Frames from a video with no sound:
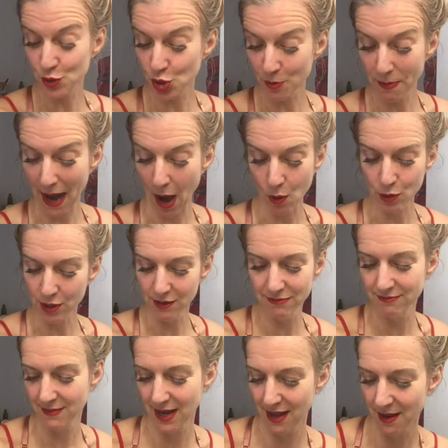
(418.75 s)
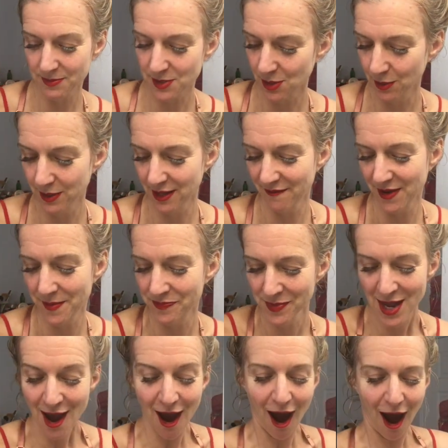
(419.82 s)
her powder. I absolutely love it.
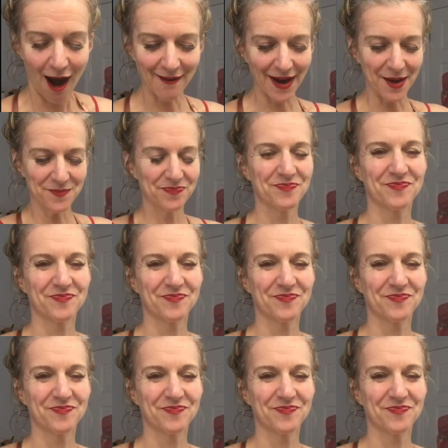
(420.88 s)
All right,